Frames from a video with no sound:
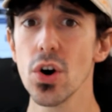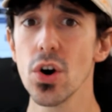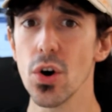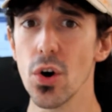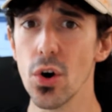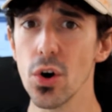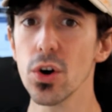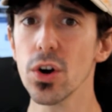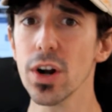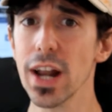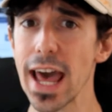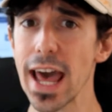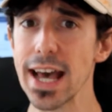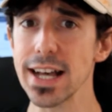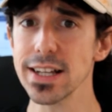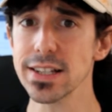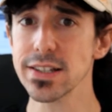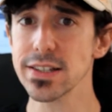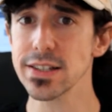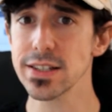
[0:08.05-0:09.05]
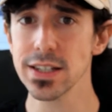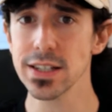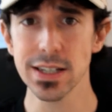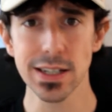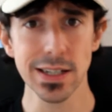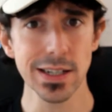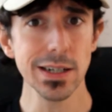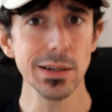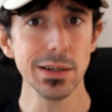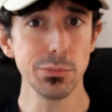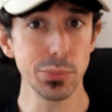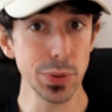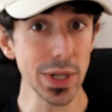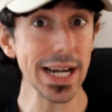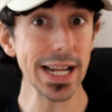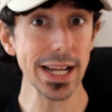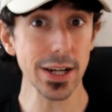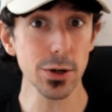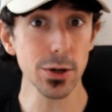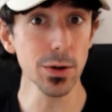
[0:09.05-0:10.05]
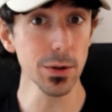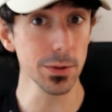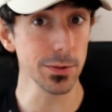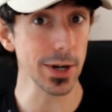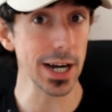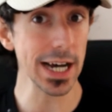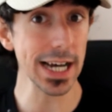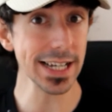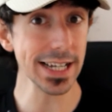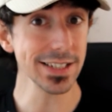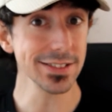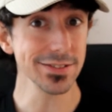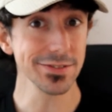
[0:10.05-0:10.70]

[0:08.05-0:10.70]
or less. Pretty cool, right?